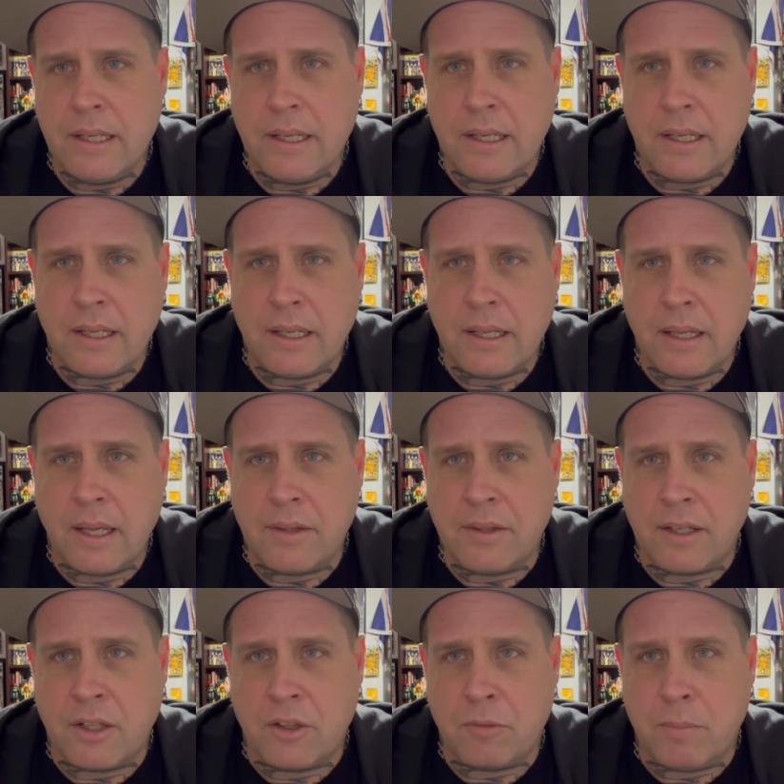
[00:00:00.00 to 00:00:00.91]
I
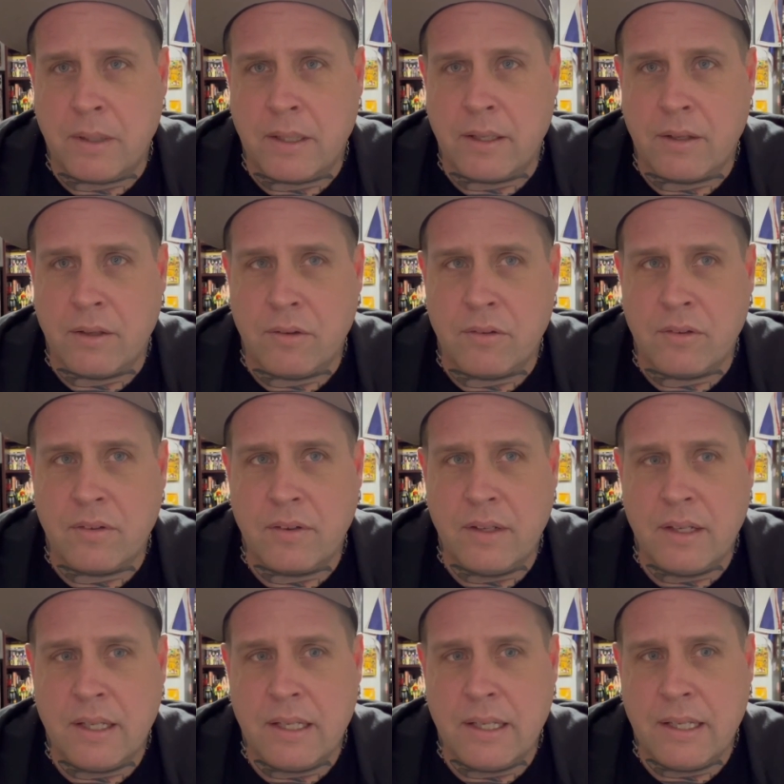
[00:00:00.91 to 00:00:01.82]
think it's
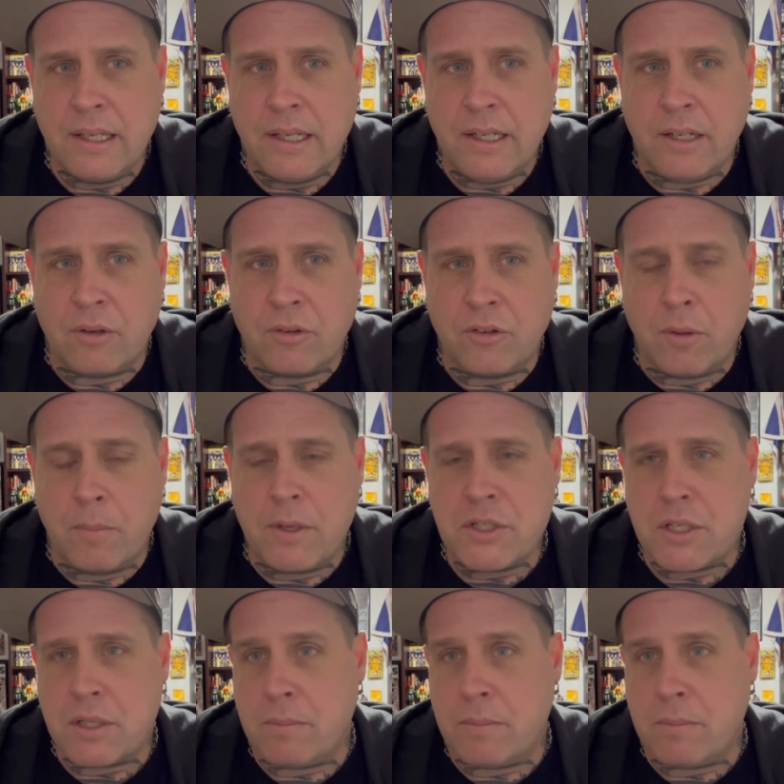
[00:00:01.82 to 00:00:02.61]
because so much